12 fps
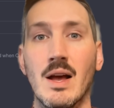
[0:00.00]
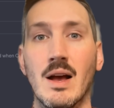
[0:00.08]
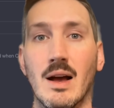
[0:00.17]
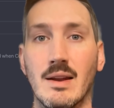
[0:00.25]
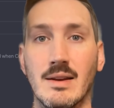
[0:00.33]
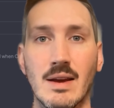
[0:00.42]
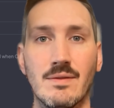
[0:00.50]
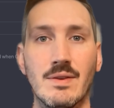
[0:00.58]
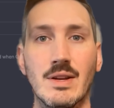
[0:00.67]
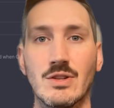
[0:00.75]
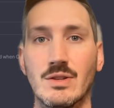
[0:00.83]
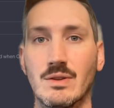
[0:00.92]
and
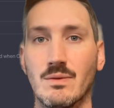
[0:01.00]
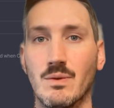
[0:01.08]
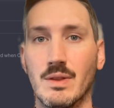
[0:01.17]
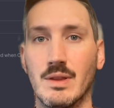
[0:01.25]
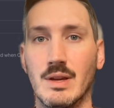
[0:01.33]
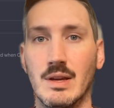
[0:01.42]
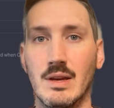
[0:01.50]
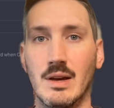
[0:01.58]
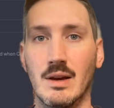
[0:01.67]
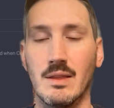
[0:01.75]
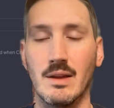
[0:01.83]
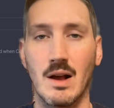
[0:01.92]
definitions of what
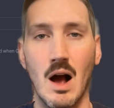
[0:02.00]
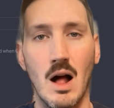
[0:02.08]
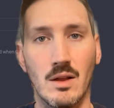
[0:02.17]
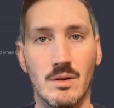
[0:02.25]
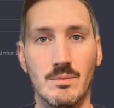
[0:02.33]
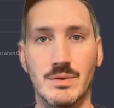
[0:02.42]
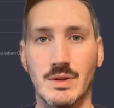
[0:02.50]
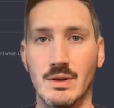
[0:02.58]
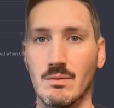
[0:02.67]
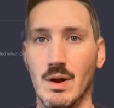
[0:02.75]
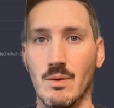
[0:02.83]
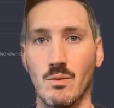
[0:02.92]
the columns
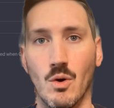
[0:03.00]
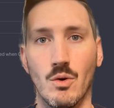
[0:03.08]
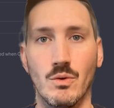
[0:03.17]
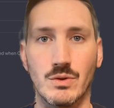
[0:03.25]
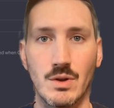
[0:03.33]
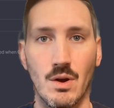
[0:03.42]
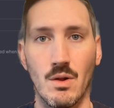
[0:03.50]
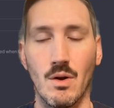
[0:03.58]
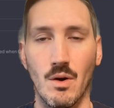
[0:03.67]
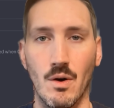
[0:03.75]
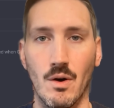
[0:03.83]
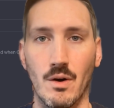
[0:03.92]
and rows all
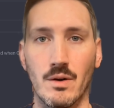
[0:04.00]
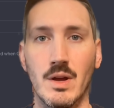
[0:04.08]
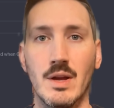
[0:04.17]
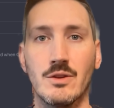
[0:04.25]
are,